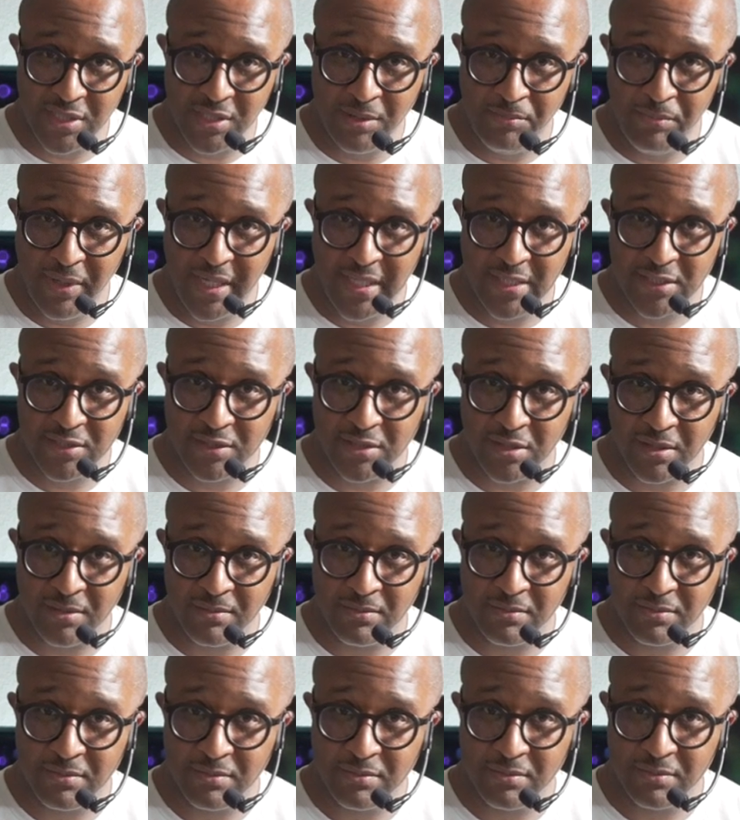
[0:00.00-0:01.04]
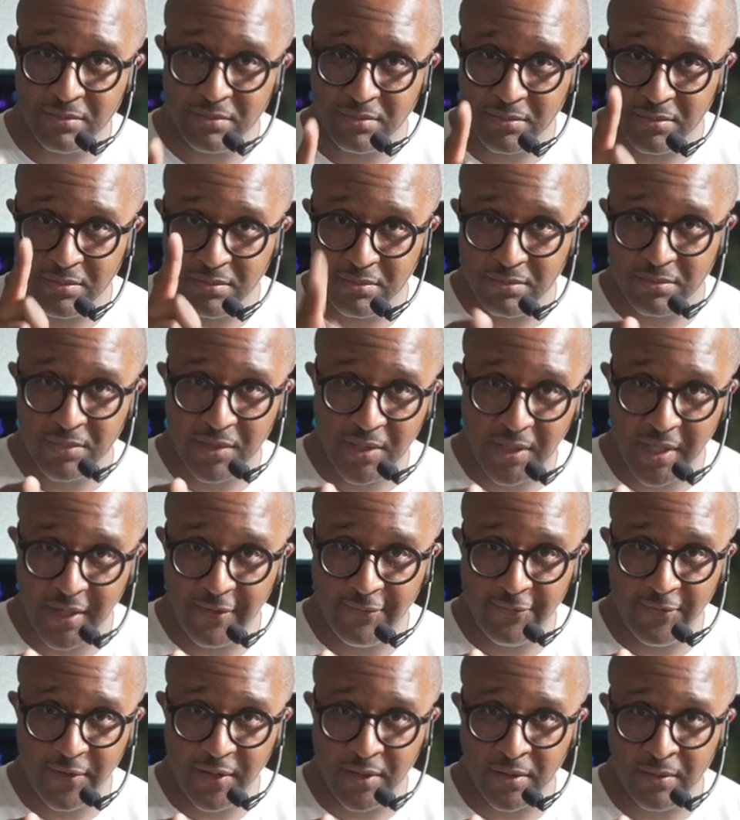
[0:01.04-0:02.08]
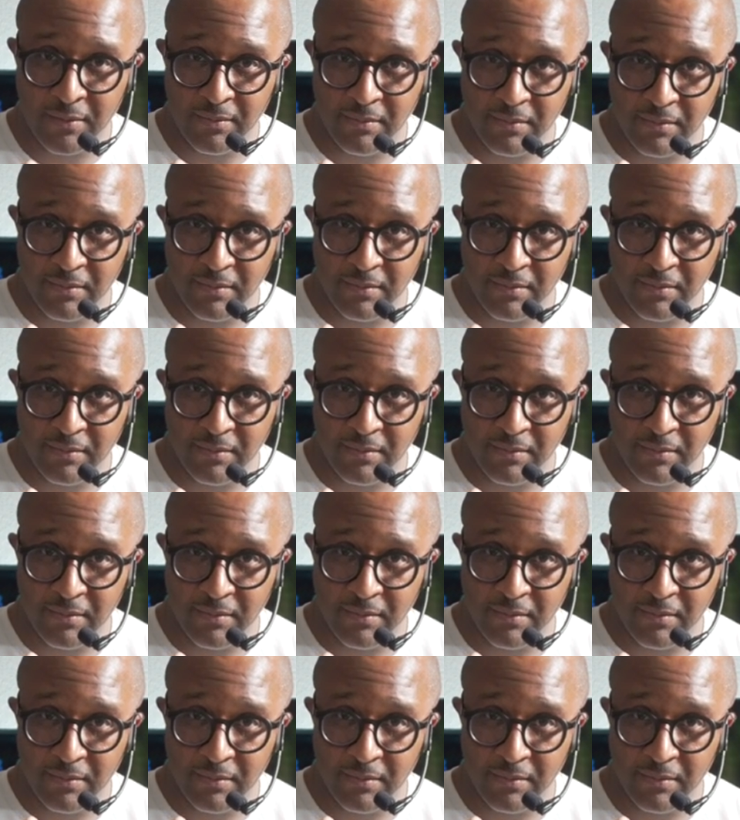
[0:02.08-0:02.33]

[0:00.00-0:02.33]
in the bass drum. Have fun.